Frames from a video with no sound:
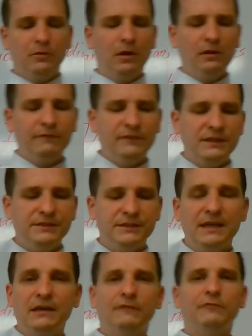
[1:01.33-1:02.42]
all of these
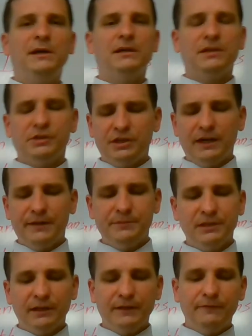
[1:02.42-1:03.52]
Native American tribes
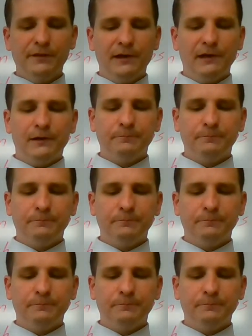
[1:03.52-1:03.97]
live there.